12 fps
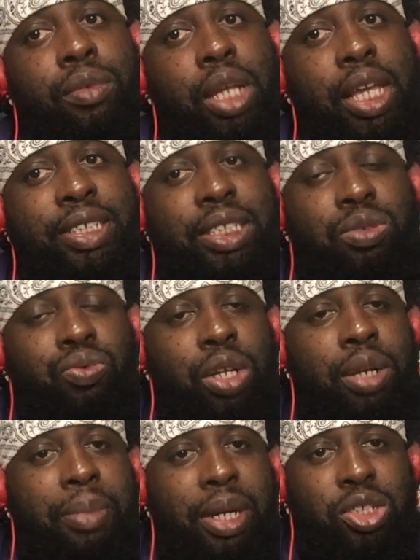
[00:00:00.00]
it just
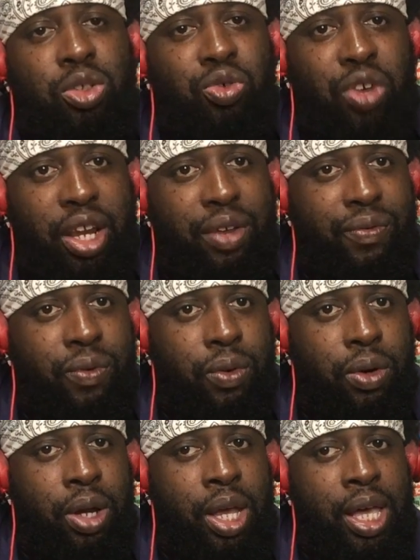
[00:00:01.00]
really makes you ready
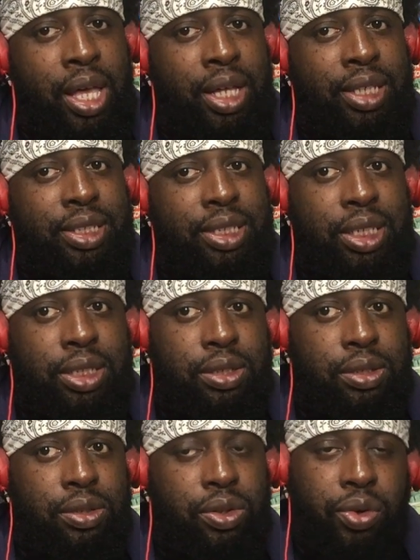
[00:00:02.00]
for
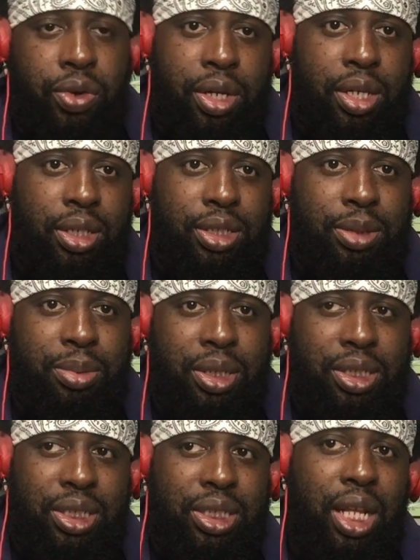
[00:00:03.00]
season three. Just
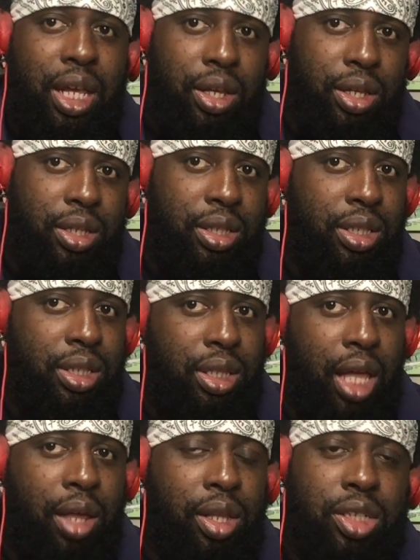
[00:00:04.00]
because it's like,
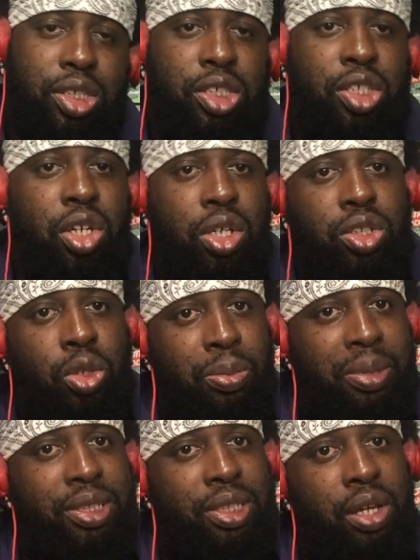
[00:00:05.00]
man, there's still so
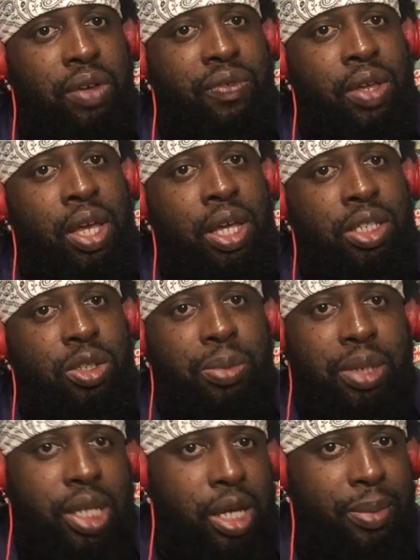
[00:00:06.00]
much stuff to be
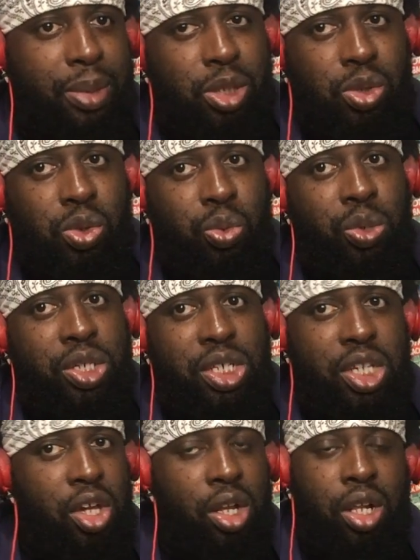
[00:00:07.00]
done. Because we're
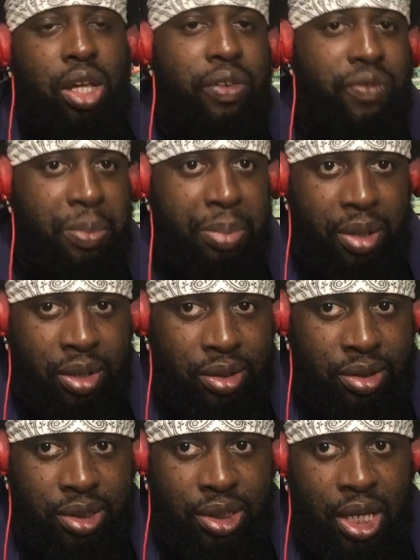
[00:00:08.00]
still looking for
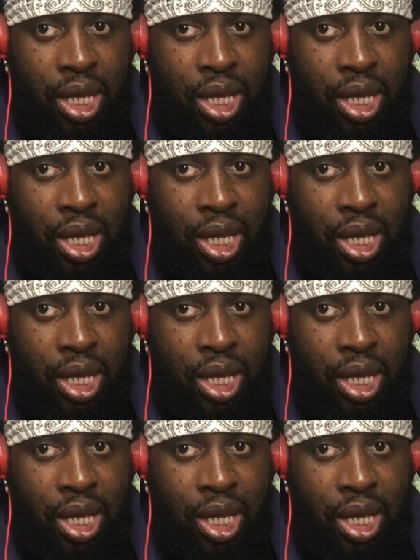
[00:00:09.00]
pillars.